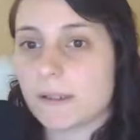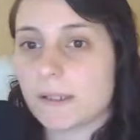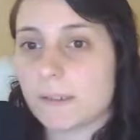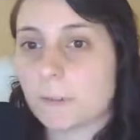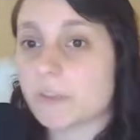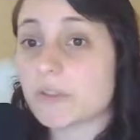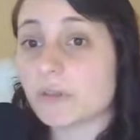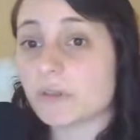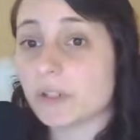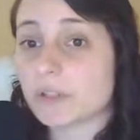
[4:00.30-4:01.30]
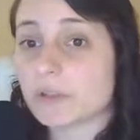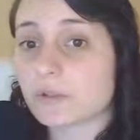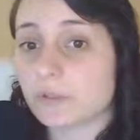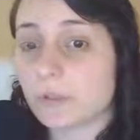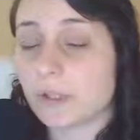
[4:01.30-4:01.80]
Once you've finished
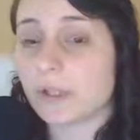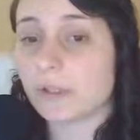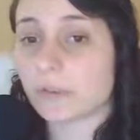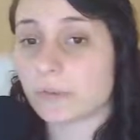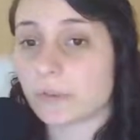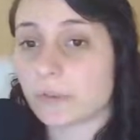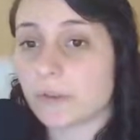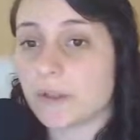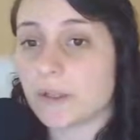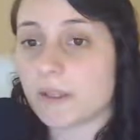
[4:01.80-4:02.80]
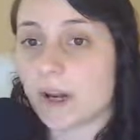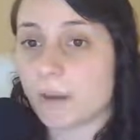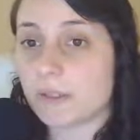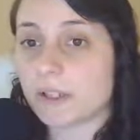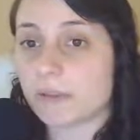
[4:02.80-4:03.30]
playing through the
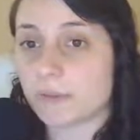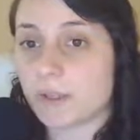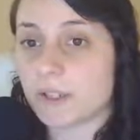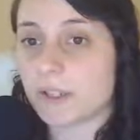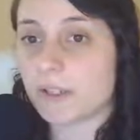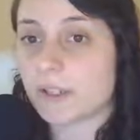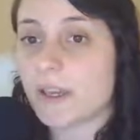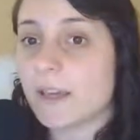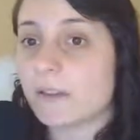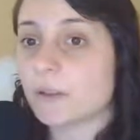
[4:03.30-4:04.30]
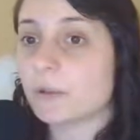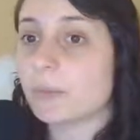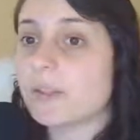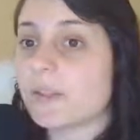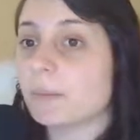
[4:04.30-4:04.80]
comic and reading it, there will
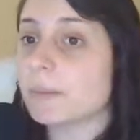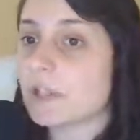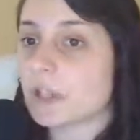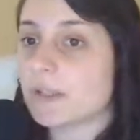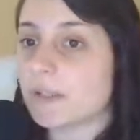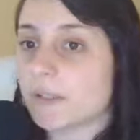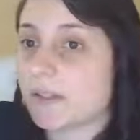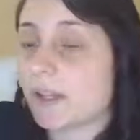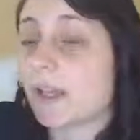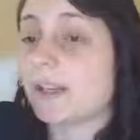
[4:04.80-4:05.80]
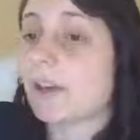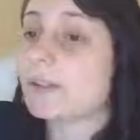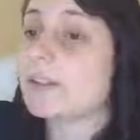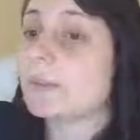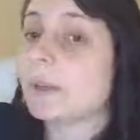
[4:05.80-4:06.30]
be some missions. Now,
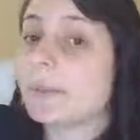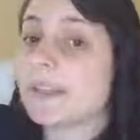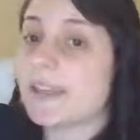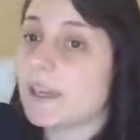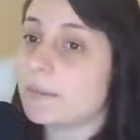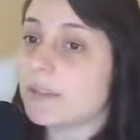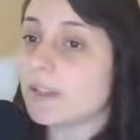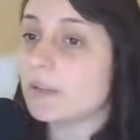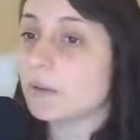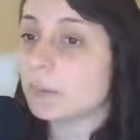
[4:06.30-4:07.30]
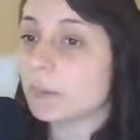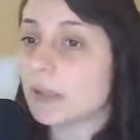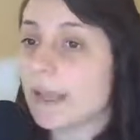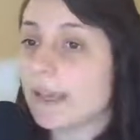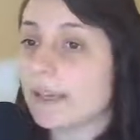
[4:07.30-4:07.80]
these might be games that you can
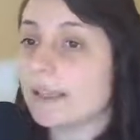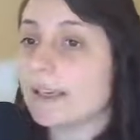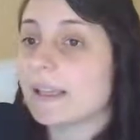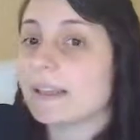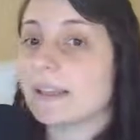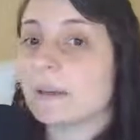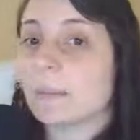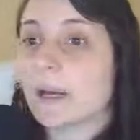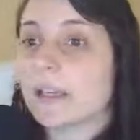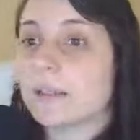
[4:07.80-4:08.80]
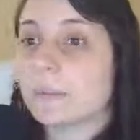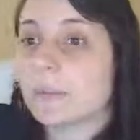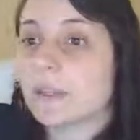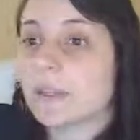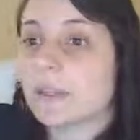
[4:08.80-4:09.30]
play, they might
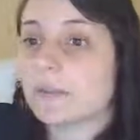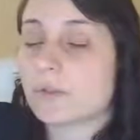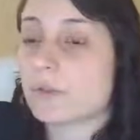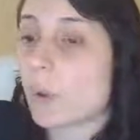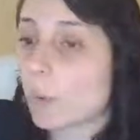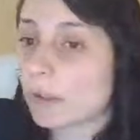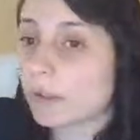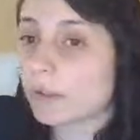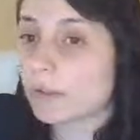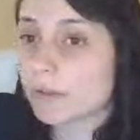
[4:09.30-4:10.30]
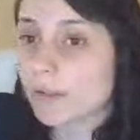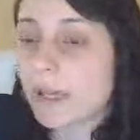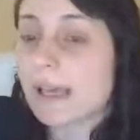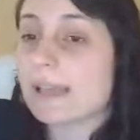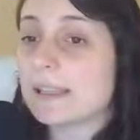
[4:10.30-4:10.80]
be tutorials,
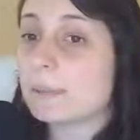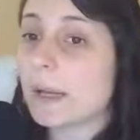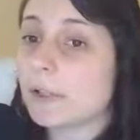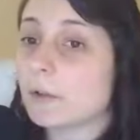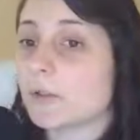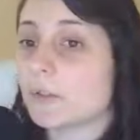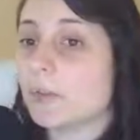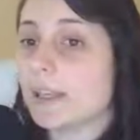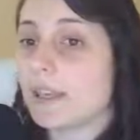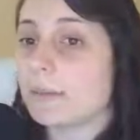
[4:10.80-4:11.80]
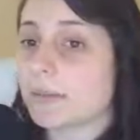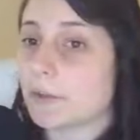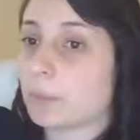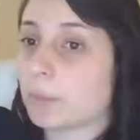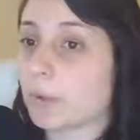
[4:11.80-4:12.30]
and they might also be games that are
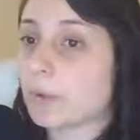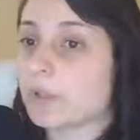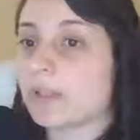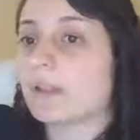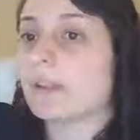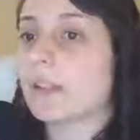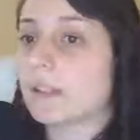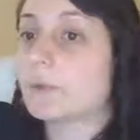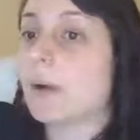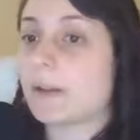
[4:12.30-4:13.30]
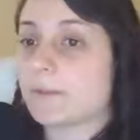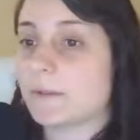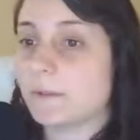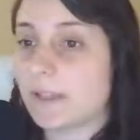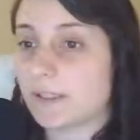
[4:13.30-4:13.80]
broken that you have to
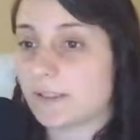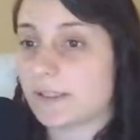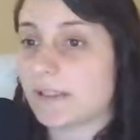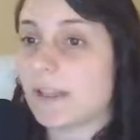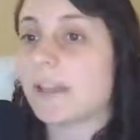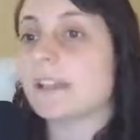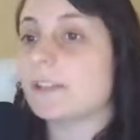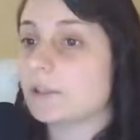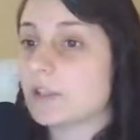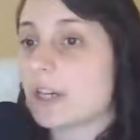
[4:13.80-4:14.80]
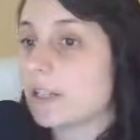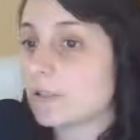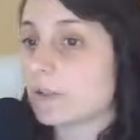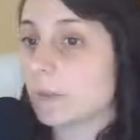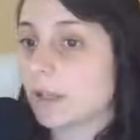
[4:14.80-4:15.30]
fix. It'll
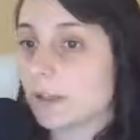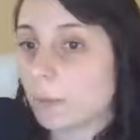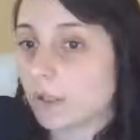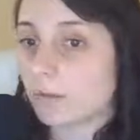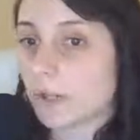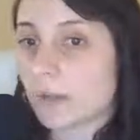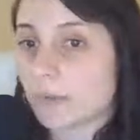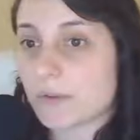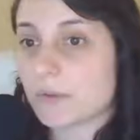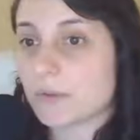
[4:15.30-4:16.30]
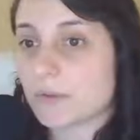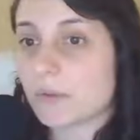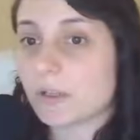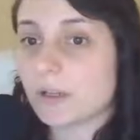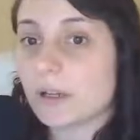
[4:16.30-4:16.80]
change depending on whatever episode you're
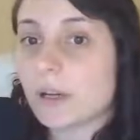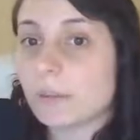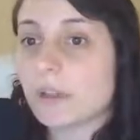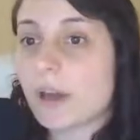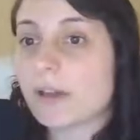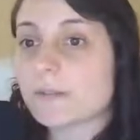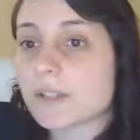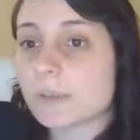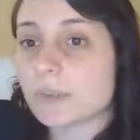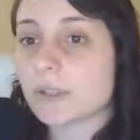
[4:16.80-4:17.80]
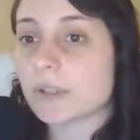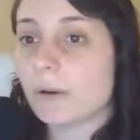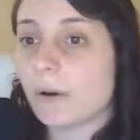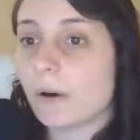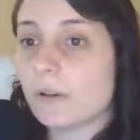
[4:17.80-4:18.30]
doing. But you have to complete
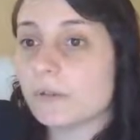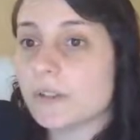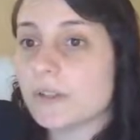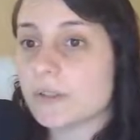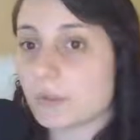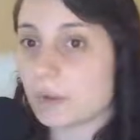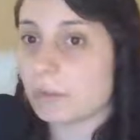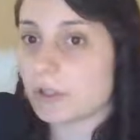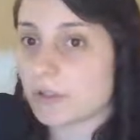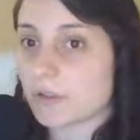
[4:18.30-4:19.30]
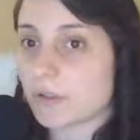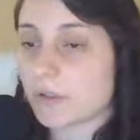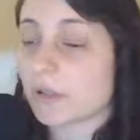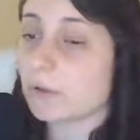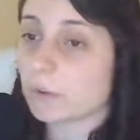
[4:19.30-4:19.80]
all of these story missions
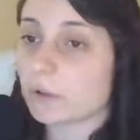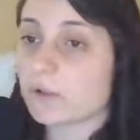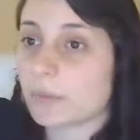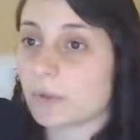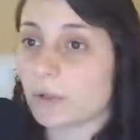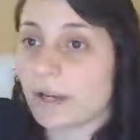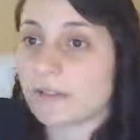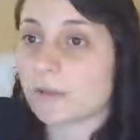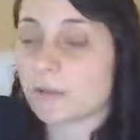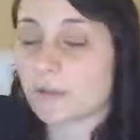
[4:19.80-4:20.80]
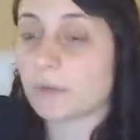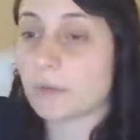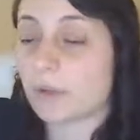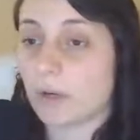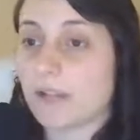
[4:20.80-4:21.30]
in order to
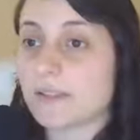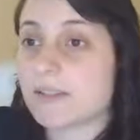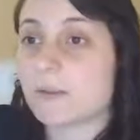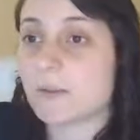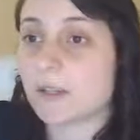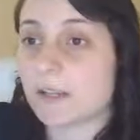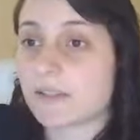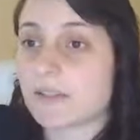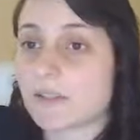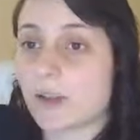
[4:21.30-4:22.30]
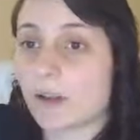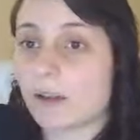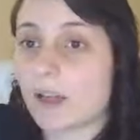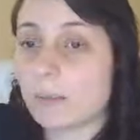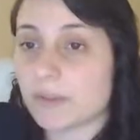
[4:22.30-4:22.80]
progress to the next
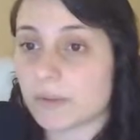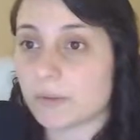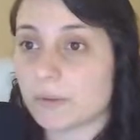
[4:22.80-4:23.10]
episode.